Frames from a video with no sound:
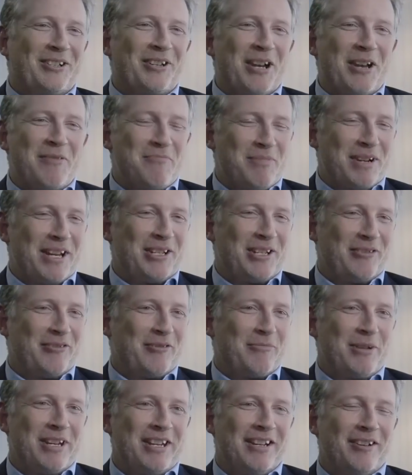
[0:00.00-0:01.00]
great pleasure
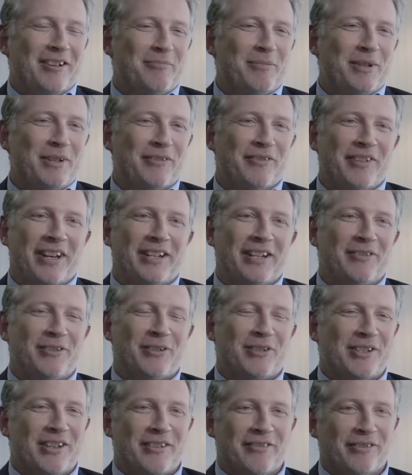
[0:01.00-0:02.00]
for me. I've been a fan of
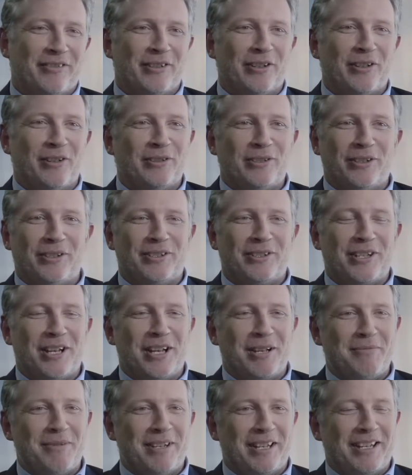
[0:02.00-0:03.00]
your stuff for a long, long
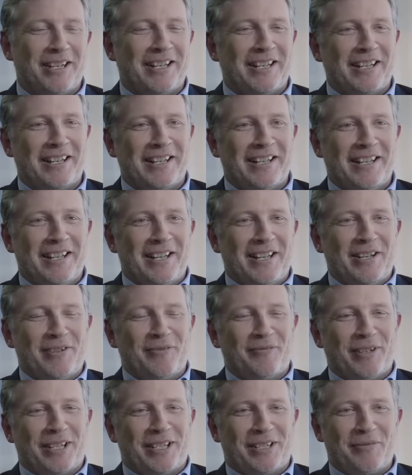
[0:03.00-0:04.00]
time.
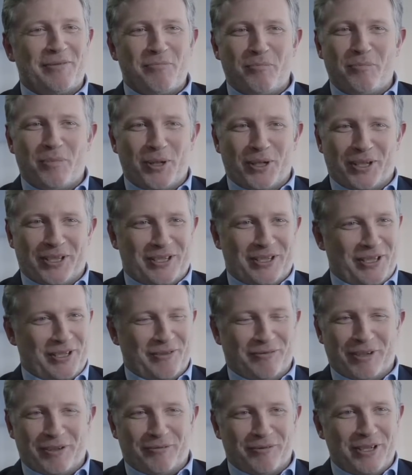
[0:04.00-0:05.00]
Read
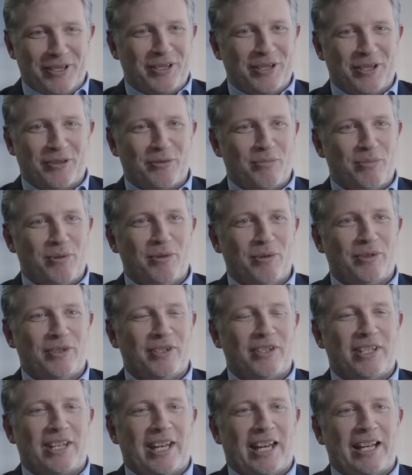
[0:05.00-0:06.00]
books, read research
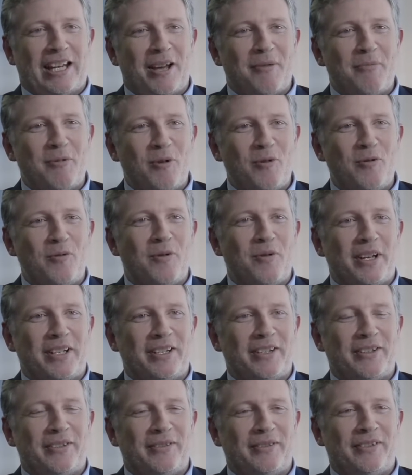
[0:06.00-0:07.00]
reports, and I'm
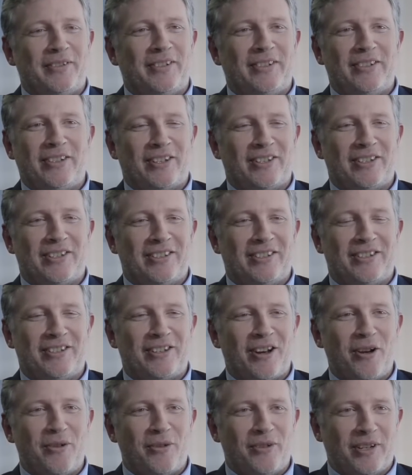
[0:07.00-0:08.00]
always just
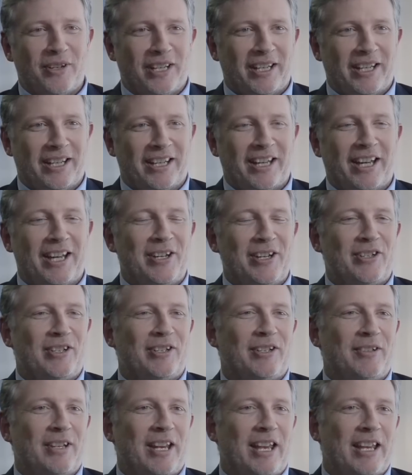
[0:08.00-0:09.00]
so engaged
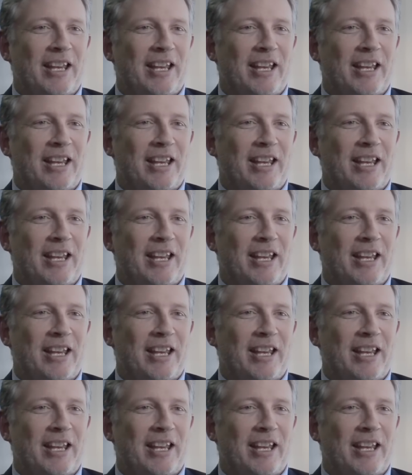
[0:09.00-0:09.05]
in